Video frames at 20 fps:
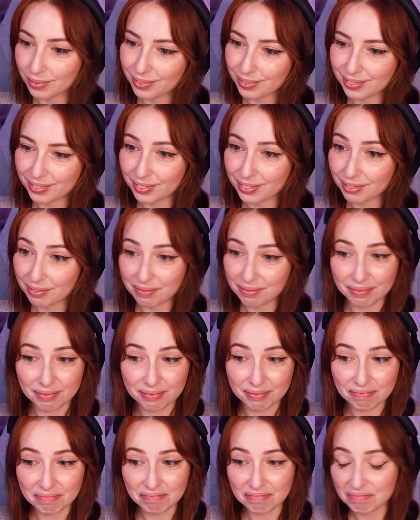
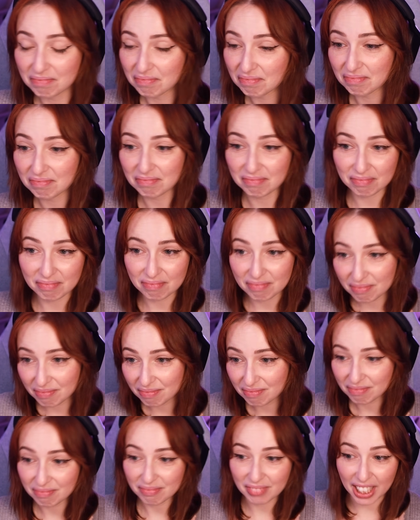Um.
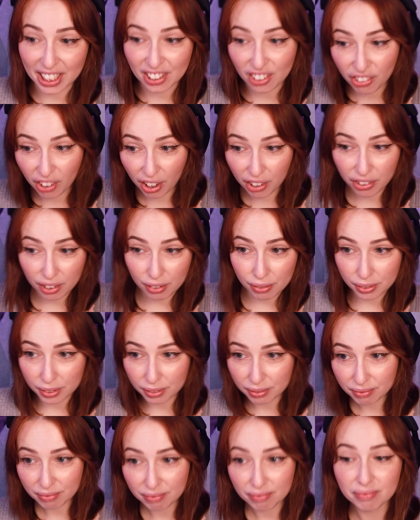Indecisive?
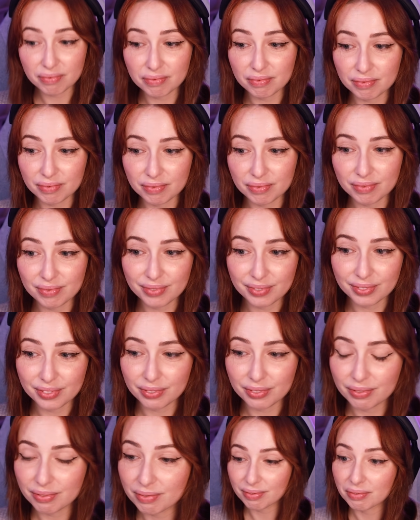What do you
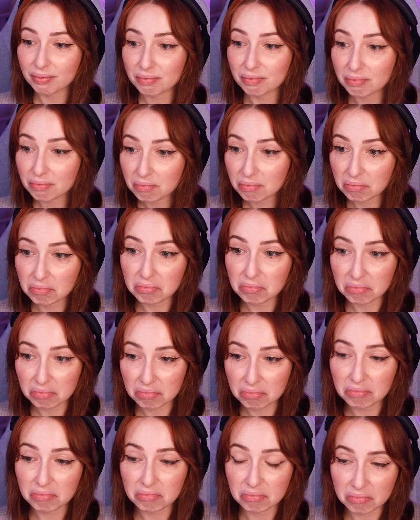recommend?
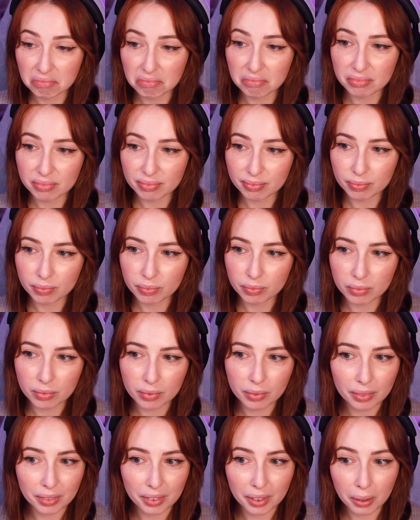There's so many
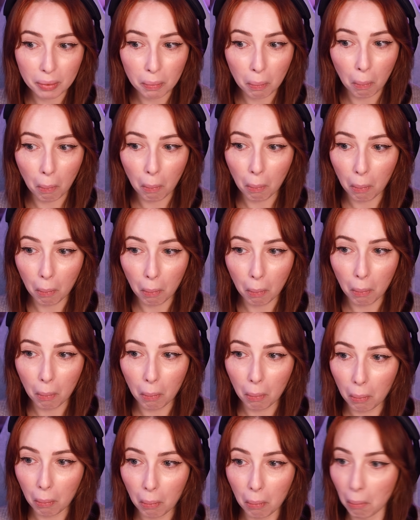delicious
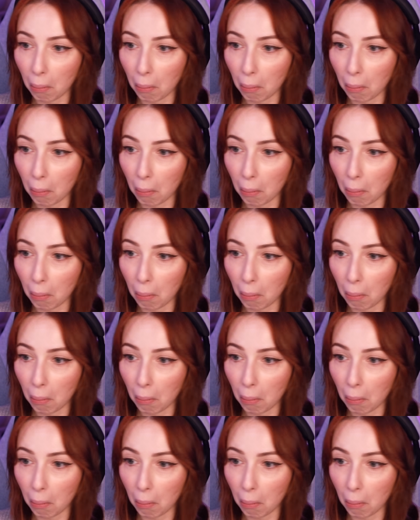choices.